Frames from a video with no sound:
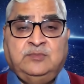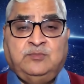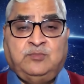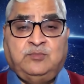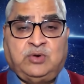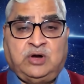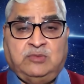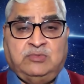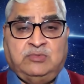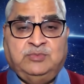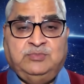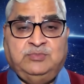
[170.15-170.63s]

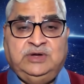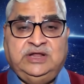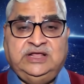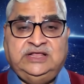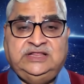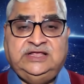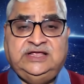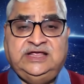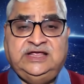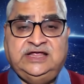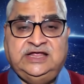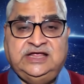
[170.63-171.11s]
probably
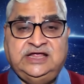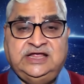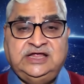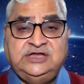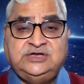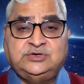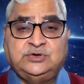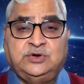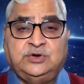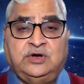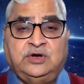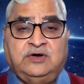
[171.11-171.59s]
the
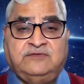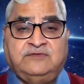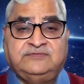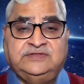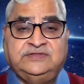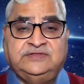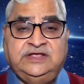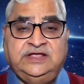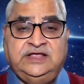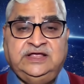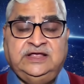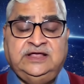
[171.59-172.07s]
heat
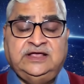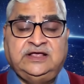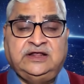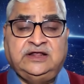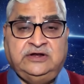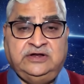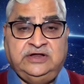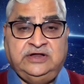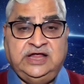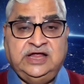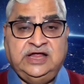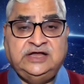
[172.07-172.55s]
of the
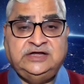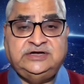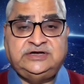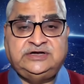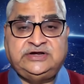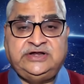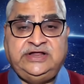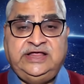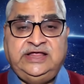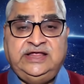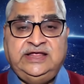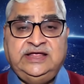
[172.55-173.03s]

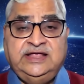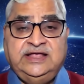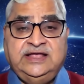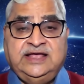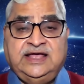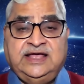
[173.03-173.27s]
re-entry